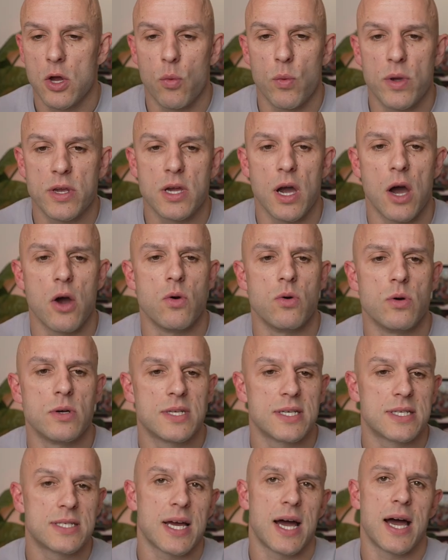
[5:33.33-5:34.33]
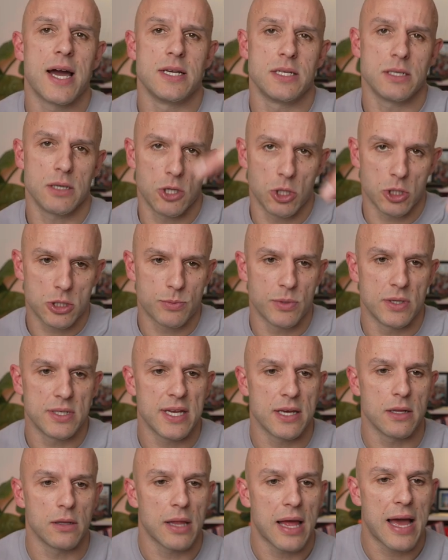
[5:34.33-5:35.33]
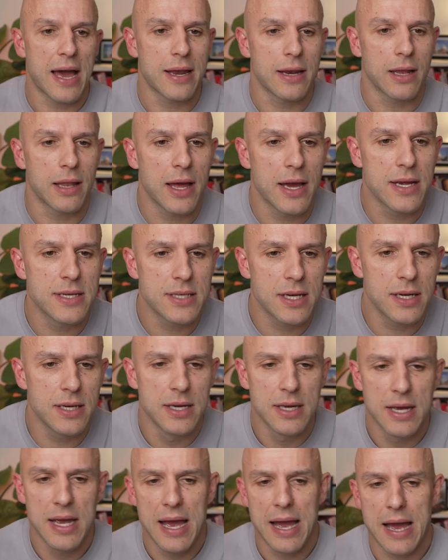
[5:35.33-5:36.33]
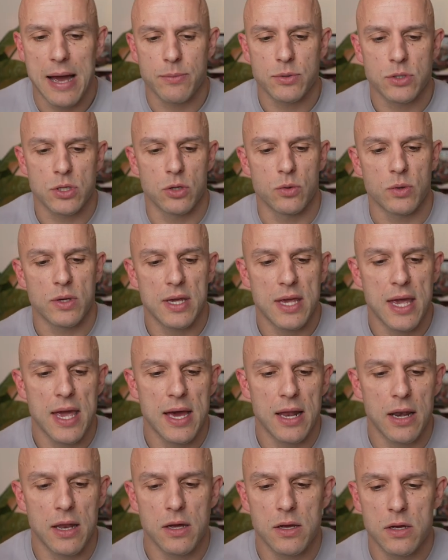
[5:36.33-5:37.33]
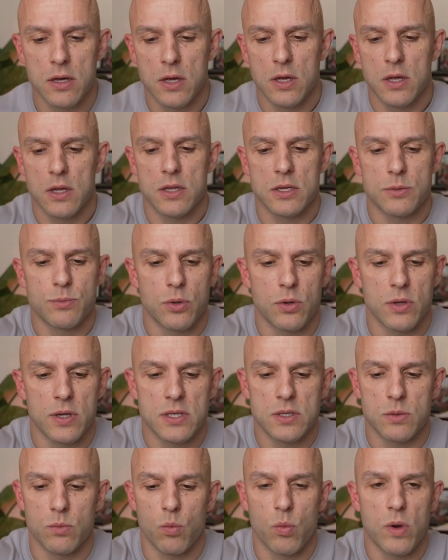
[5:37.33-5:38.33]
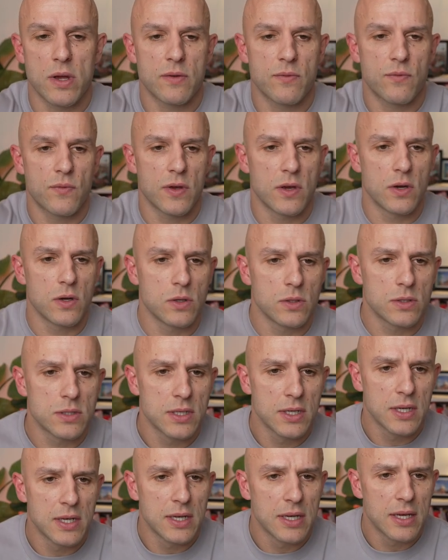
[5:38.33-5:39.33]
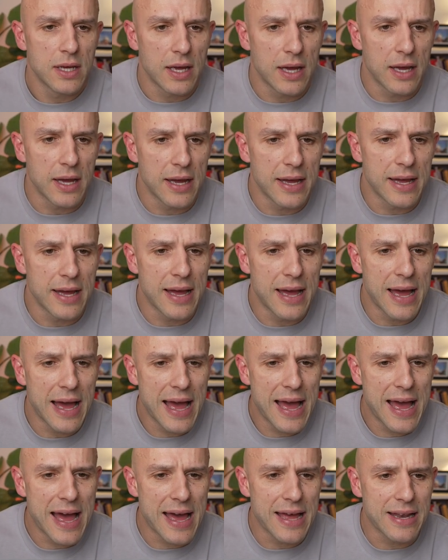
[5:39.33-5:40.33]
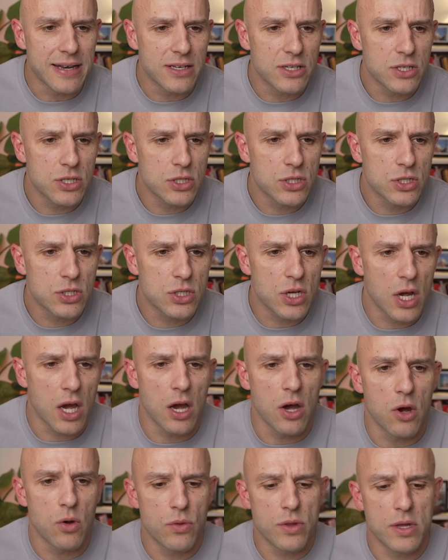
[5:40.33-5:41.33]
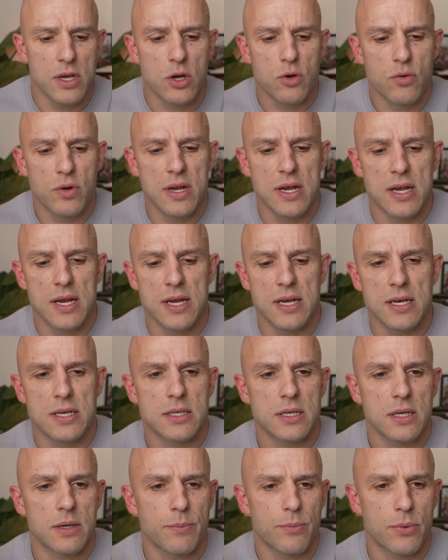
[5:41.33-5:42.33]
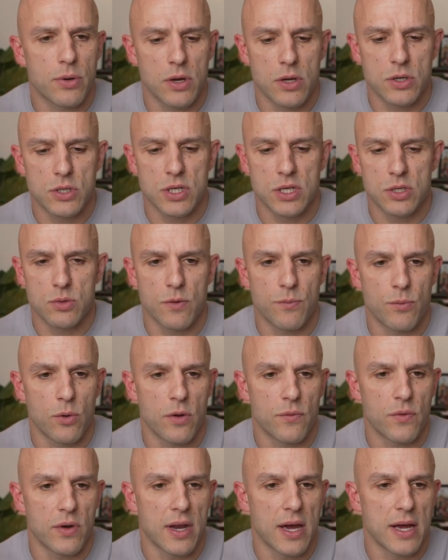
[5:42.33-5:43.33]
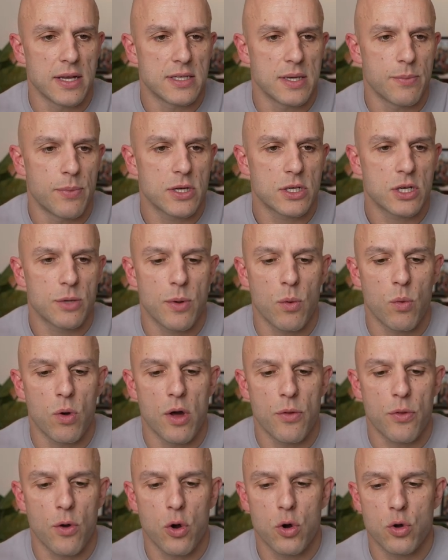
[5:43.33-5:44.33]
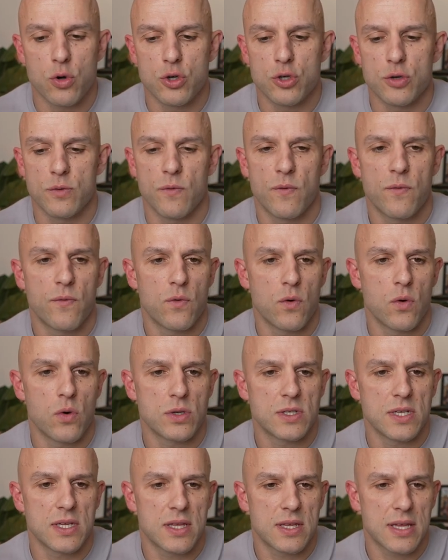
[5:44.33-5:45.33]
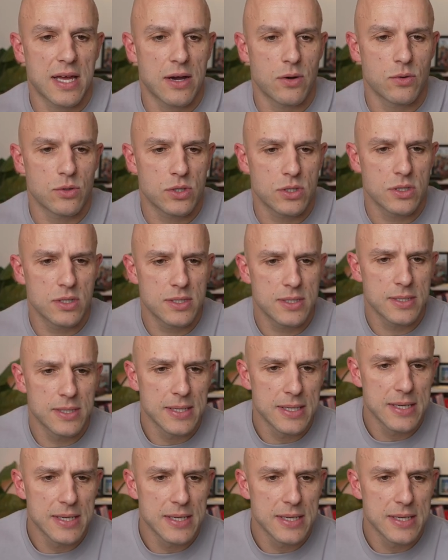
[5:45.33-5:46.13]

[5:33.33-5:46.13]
We go to size ultimate deal analyzer, absolute killer. Let's put this in Wakefield. And so the agreed purchase, we bought it for 90, but it's going to be worth 140,000.